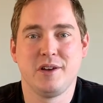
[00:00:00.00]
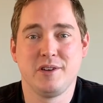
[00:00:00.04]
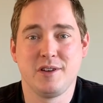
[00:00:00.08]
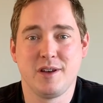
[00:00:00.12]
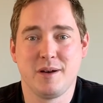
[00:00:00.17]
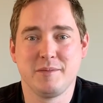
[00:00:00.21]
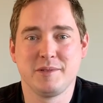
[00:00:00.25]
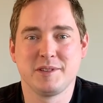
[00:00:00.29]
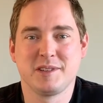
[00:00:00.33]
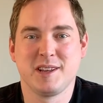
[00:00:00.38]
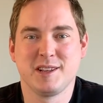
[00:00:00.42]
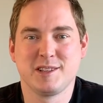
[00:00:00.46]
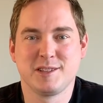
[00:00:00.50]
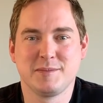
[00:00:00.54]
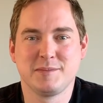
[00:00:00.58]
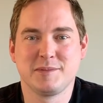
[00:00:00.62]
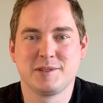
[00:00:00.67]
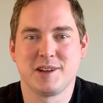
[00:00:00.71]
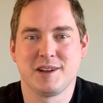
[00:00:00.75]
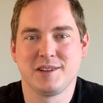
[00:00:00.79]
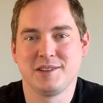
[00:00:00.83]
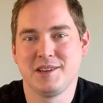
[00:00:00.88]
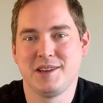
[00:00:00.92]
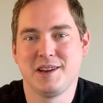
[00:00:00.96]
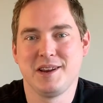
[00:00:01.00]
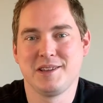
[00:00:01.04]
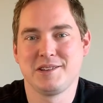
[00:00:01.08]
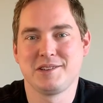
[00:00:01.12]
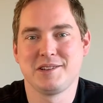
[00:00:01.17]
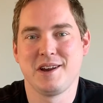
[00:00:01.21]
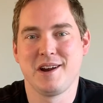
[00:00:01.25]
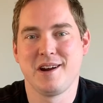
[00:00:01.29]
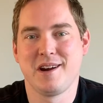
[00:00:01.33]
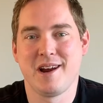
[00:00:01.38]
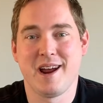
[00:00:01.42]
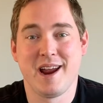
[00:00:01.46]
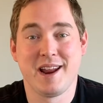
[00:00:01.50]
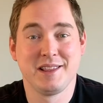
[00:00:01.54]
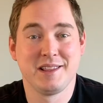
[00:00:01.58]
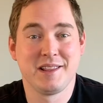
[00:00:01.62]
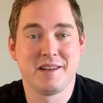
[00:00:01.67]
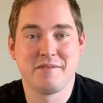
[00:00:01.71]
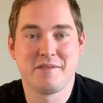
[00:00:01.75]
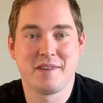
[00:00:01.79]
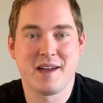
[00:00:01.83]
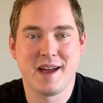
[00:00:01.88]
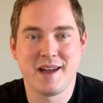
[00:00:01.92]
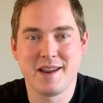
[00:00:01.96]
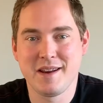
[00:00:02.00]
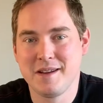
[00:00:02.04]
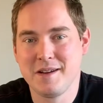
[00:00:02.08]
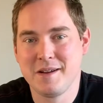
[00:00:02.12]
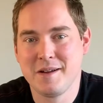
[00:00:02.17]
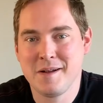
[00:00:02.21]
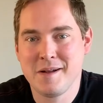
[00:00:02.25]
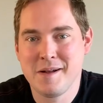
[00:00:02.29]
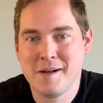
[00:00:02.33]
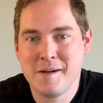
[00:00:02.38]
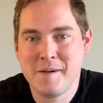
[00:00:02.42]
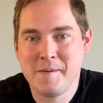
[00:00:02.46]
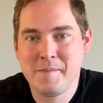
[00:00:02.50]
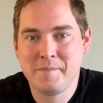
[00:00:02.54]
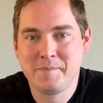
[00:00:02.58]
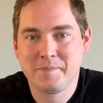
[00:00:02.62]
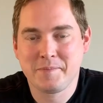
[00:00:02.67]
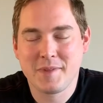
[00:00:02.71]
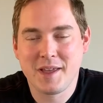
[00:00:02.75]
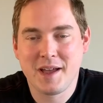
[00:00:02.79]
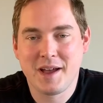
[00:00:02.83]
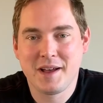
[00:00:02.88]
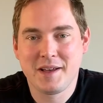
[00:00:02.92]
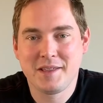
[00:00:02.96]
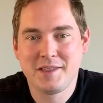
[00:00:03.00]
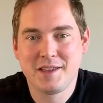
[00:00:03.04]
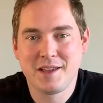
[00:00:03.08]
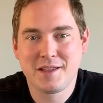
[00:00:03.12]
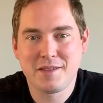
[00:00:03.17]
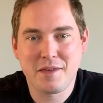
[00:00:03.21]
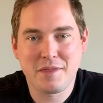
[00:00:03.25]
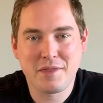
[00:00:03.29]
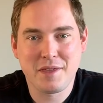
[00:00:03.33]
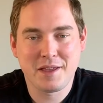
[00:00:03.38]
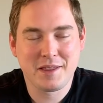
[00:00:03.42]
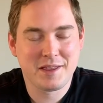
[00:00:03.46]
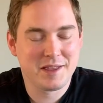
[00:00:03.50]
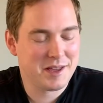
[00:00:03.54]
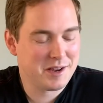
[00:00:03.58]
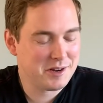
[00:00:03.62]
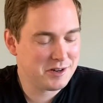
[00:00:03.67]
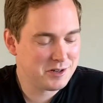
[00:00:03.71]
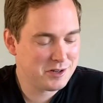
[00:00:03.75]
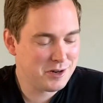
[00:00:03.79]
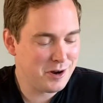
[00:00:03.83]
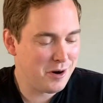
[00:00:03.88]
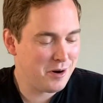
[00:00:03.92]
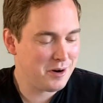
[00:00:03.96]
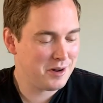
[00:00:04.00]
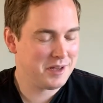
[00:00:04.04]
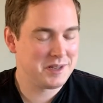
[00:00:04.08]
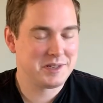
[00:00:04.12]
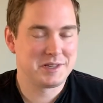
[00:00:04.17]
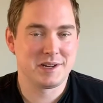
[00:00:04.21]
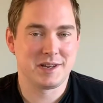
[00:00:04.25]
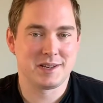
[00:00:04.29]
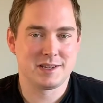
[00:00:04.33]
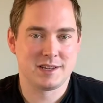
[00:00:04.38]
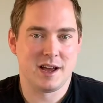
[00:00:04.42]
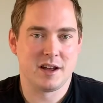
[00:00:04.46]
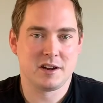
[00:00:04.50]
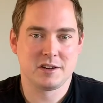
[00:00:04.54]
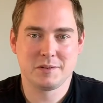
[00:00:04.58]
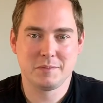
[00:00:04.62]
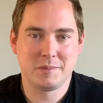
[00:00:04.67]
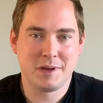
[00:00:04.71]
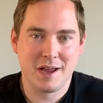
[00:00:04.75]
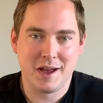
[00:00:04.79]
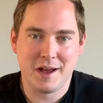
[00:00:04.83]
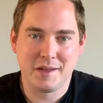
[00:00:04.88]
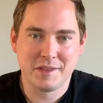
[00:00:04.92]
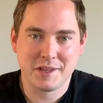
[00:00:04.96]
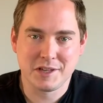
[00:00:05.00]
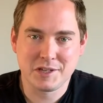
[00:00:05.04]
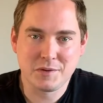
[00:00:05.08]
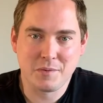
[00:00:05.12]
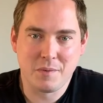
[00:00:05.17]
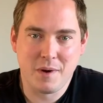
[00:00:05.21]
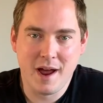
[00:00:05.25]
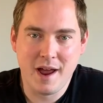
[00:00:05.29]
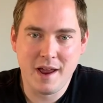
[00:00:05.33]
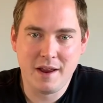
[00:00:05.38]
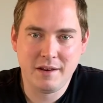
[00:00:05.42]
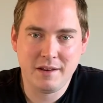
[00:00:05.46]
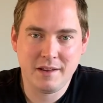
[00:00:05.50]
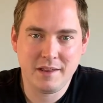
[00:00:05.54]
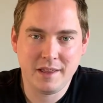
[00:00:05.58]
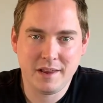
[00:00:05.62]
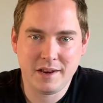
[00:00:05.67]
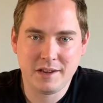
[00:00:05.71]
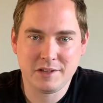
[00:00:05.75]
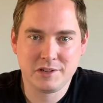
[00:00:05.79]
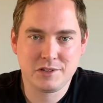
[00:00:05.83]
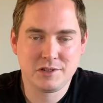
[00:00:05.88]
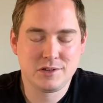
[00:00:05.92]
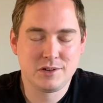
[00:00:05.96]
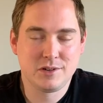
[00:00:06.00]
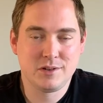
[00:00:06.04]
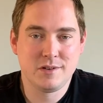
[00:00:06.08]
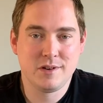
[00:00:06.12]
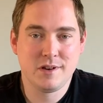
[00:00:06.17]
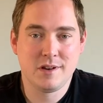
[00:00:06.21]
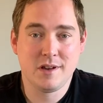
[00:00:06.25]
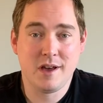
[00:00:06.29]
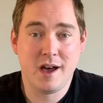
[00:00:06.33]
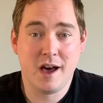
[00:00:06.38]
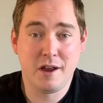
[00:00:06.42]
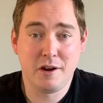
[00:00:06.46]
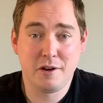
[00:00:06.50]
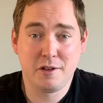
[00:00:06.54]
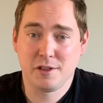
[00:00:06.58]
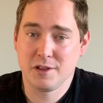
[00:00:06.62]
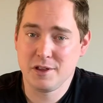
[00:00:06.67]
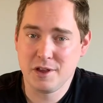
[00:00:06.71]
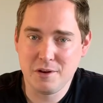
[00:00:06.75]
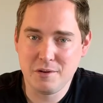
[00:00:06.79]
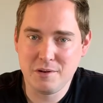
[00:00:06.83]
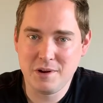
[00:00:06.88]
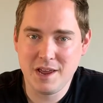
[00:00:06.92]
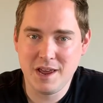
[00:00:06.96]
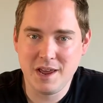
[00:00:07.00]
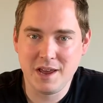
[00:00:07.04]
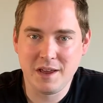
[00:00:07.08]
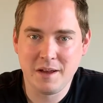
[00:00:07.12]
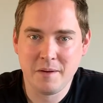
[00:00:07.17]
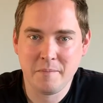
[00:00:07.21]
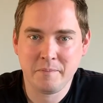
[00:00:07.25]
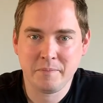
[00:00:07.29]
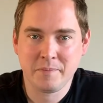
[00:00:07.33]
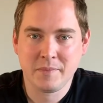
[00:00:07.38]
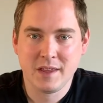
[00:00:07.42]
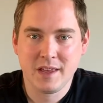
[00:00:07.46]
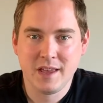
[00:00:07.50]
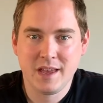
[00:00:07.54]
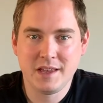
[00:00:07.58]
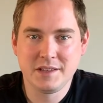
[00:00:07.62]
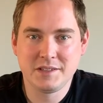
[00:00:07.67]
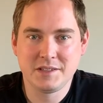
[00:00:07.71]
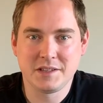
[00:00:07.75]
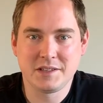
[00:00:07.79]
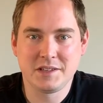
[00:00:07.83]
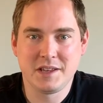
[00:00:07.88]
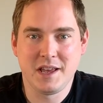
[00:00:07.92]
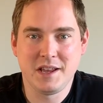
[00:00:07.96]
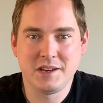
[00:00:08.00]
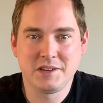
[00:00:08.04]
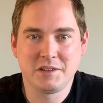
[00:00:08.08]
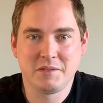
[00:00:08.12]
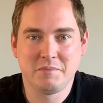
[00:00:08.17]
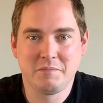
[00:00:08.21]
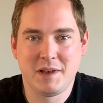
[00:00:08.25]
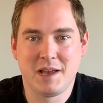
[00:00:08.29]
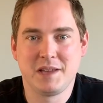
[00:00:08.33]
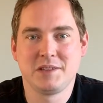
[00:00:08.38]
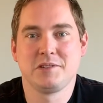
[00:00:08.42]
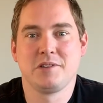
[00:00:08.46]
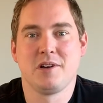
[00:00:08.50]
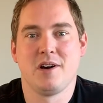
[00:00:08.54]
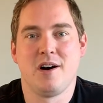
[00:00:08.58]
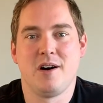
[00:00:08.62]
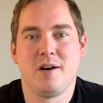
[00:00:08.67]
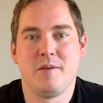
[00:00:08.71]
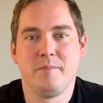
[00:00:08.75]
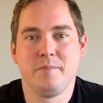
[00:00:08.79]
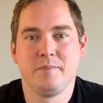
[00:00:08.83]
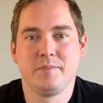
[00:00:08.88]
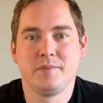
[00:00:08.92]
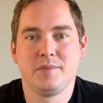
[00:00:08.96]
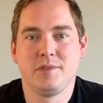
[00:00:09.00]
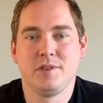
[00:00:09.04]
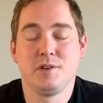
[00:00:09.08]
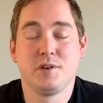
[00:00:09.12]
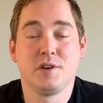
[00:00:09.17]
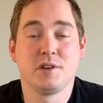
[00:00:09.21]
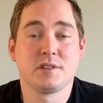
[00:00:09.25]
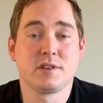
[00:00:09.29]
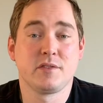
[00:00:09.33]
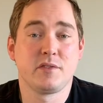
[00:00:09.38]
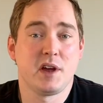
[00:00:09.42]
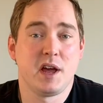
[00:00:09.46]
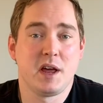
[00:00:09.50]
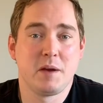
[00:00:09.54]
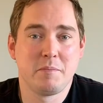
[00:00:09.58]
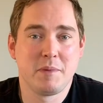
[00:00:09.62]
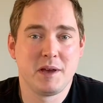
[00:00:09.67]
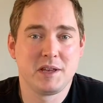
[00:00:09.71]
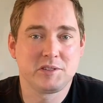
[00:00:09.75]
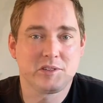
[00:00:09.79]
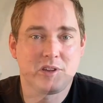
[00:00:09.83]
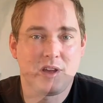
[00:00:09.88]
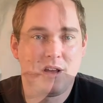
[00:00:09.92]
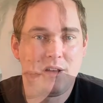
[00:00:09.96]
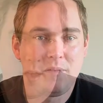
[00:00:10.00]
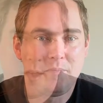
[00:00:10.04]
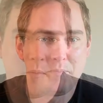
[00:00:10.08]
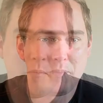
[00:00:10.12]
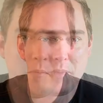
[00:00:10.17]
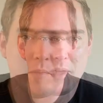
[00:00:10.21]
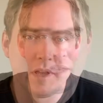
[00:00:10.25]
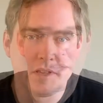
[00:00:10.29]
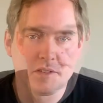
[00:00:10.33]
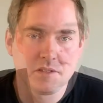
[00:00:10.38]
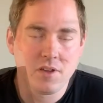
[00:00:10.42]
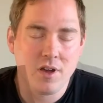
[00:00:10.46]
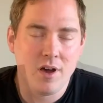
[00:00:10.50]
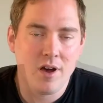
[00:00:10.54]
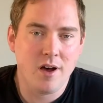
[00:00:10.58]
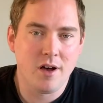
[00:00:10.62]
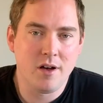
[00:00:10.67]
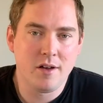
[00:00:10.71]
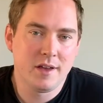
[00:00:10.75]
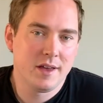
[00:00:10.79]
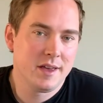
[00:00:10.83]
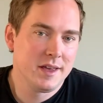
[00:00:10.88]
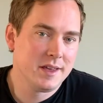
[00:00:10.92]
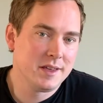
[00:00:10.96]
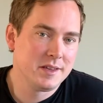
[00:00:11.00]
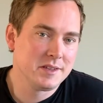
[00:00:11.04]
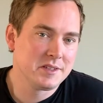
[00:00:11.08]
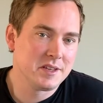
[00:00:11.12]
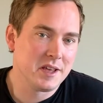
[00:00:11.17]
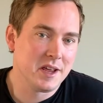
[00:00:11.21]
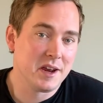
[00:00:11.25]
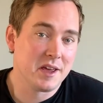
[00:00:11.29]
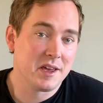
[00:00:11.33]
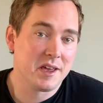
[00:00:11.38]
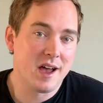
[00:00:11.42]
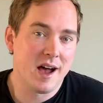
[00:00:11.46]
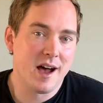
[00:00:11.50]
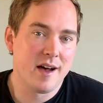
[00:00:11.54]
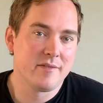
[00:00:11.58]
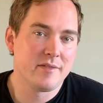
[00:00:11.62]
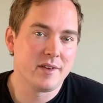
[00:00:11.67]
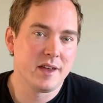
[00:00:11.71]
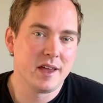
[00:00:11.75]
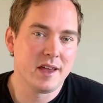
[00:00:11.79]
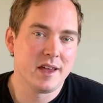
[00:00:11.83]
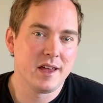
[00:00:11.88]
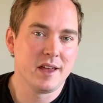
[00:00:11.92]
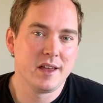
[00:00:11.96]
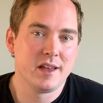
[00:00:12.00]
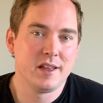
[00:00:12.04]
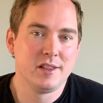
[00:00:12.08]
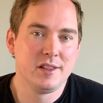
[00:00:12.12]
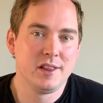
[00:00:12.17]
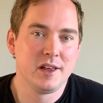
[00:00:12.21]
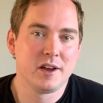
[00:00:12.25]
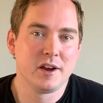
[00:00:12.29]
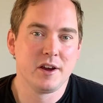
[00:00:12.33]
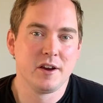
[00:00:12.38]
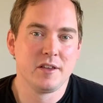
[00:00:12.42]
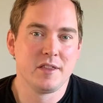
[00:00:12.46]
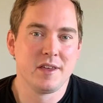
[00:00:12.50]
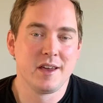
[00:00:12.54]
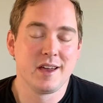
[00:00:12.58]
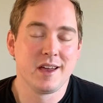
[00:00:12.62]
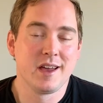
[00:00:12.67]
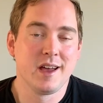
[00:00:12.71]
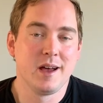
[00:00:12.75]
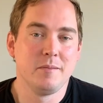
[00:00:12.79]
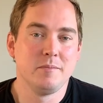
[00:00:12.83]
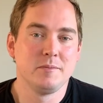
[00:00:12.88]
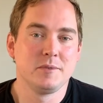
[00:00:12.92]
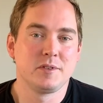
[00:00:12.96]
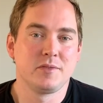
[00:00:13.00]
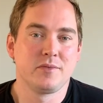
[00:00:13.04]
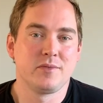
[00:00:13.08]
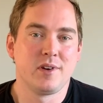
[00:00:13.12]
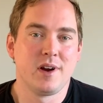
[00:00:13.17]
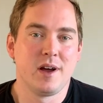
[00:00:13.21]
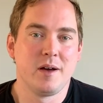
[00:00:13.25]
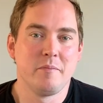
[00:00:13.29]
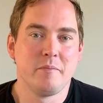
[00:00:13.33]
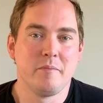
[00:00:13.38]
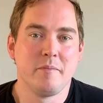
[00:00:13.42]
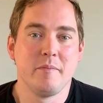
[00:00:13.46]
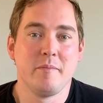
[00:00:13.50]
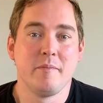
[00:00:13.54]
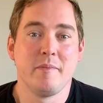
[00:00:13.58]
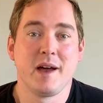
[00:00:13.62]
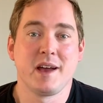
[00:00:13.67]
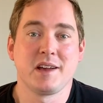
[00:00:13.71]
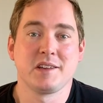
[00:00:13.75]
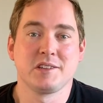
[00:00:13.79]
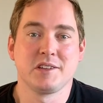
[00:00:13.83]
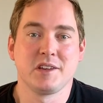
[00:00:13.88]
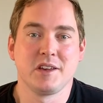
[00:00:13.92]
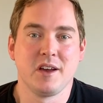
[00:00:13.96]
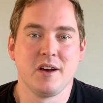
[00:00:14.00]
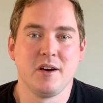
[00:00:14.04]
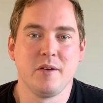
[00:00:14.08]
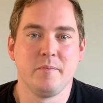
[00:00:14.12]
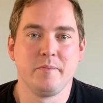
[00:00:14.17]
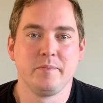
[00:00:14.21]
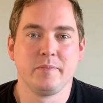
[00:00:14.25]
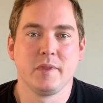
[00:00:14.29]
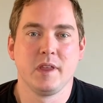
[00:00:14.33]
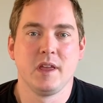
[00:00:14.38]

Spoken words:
You almost get some saltiness here. I love that. The other thing that totally sticks out to me on this wine that is utterly unique is this hint of Mezcal. You guys ever had Mezcal? Mezcal is an agave liquor that comes from Mexico.